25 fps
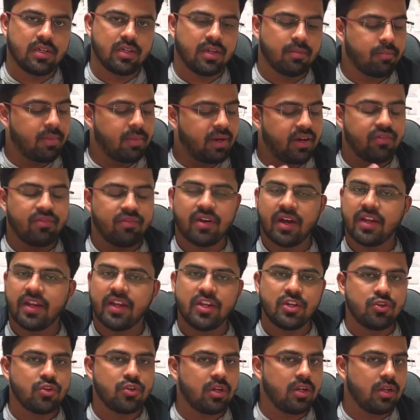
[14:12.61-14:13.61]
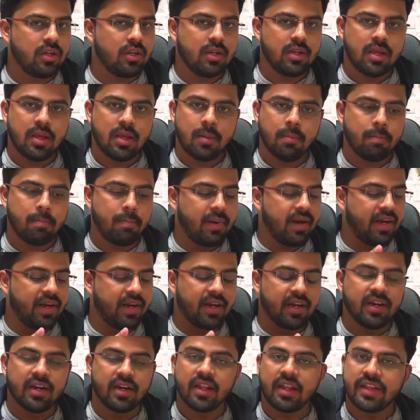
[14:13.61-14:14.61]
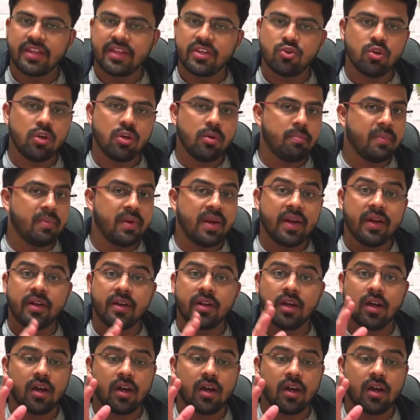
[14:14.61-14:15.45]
be it financial, be it intellectual, be it